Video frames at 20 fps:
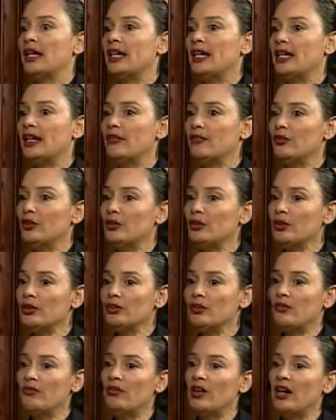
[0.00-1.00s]
If you were
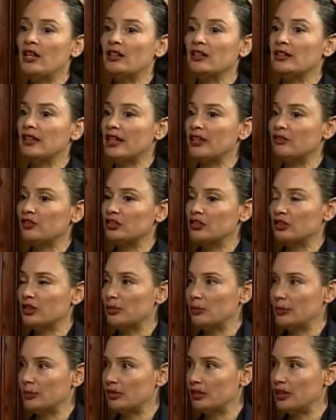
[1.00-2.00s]
to file an adversary
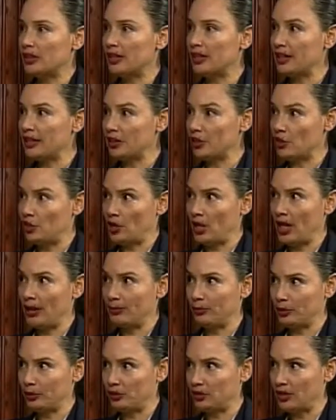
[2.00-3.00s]
proceeding in a
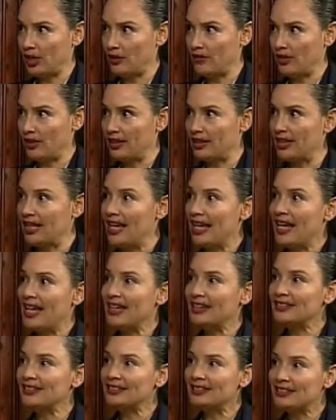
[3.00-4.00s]
Chapter 7,
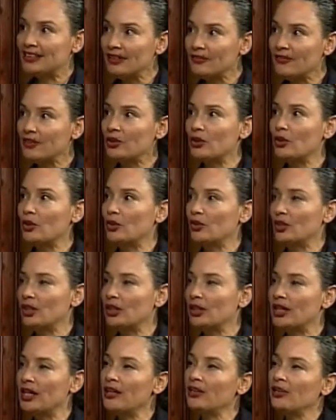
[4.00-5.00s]
it's difficult to
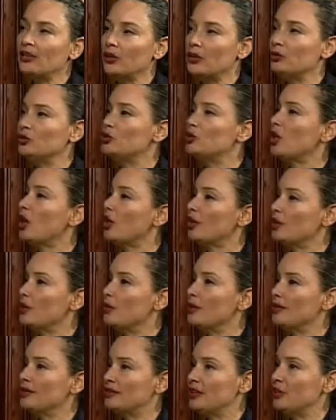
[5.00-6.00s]
get those
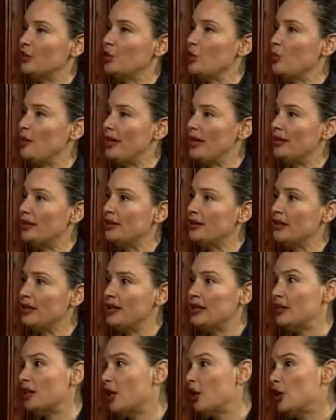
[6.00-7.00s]
documents that you may
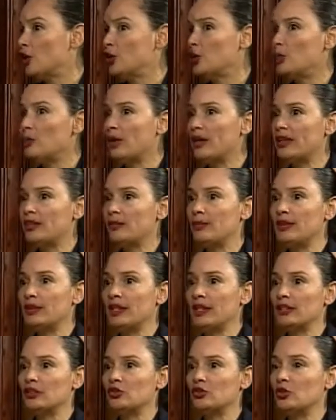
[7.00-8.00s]
need. You might have been
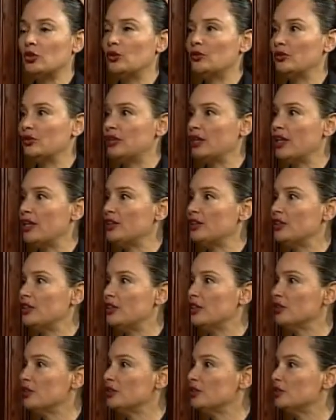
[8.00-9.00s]
out of school for 10
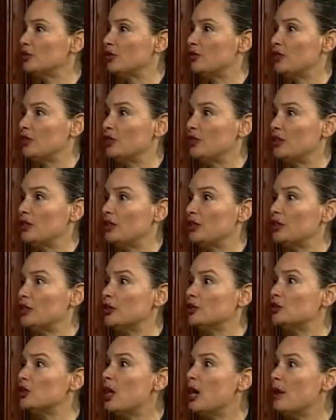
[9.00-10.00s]
years, for 15
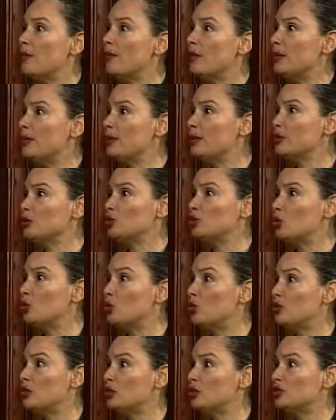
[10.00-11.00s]
years. Maybe your school
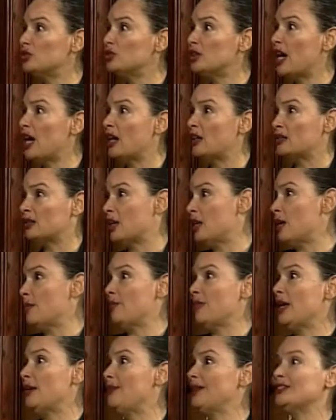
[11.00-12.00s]
closed down.
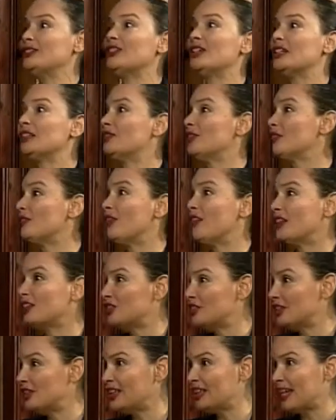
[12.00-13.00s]
Maybe it's not even
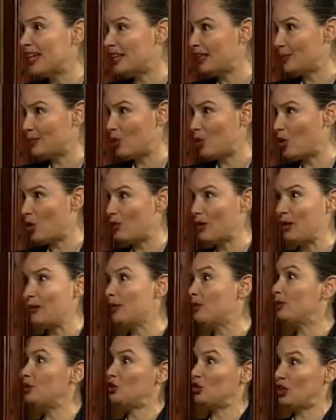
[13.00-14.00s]
functioning anymore. Maybe it
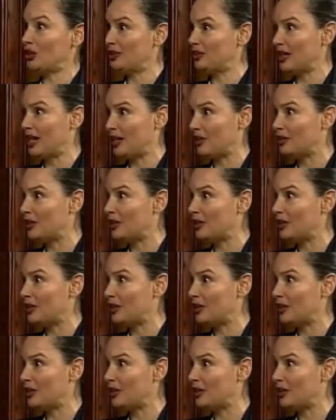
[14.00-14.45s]
was shut down